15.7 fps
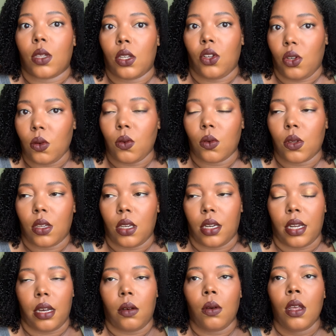is Jules, you
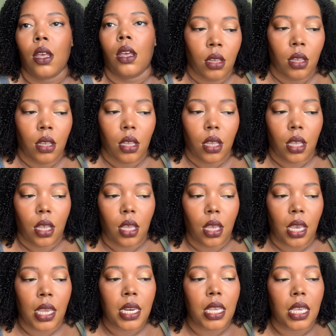know?
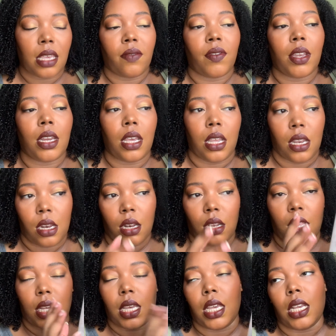And even in the
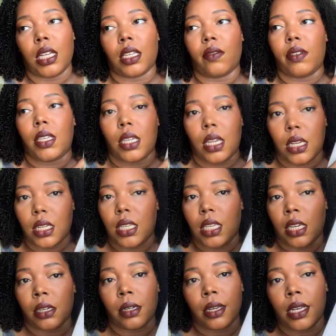Kings of Sin
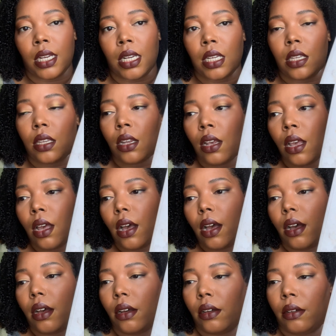series,
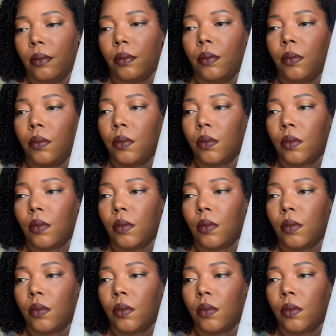the